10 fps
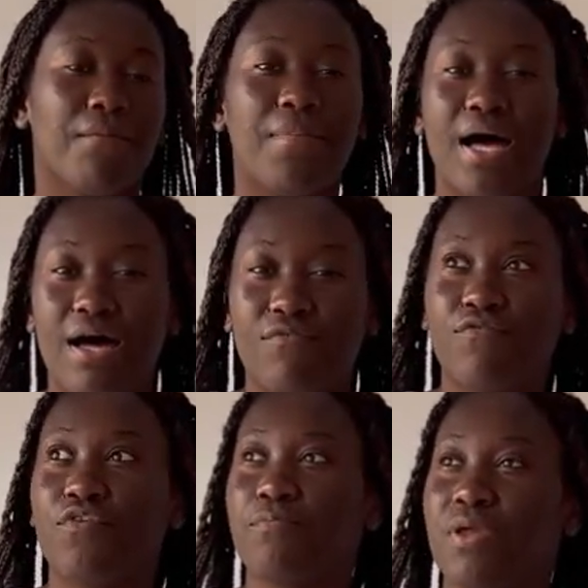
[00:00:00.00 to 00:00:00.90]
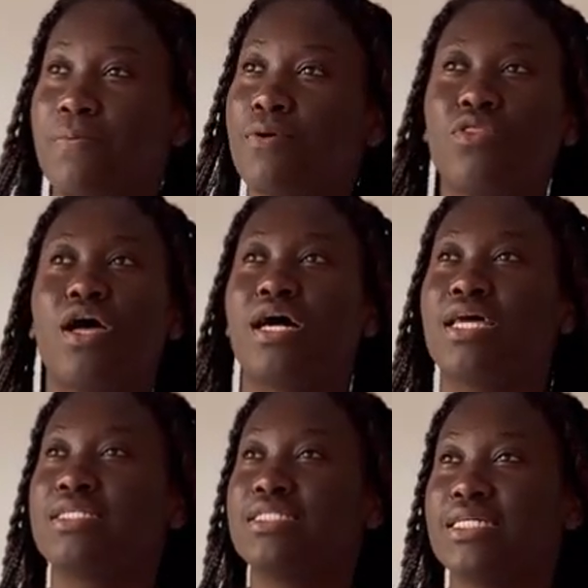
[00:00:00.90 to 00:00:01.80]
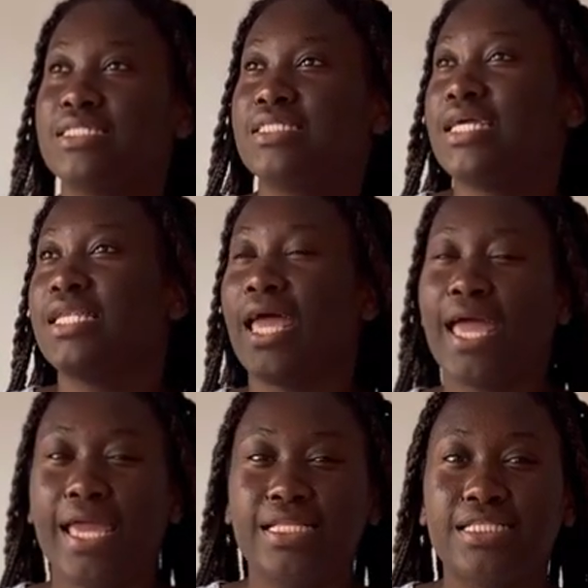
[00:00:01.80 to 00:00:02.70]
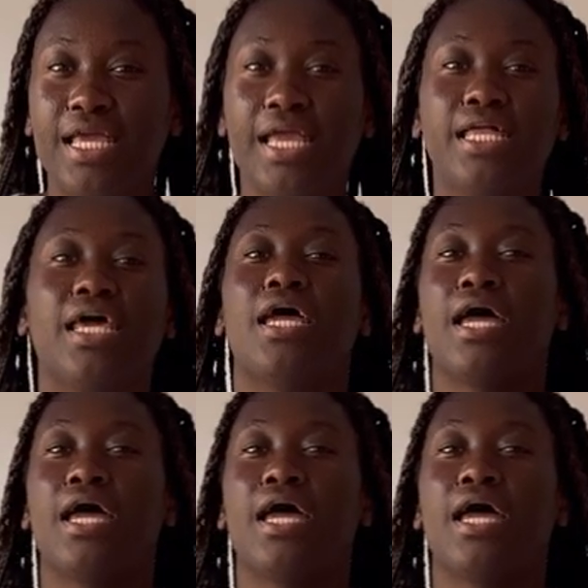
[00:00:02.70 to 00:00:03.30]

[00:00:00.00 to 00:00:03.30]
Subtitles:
But from people that are like 16, 18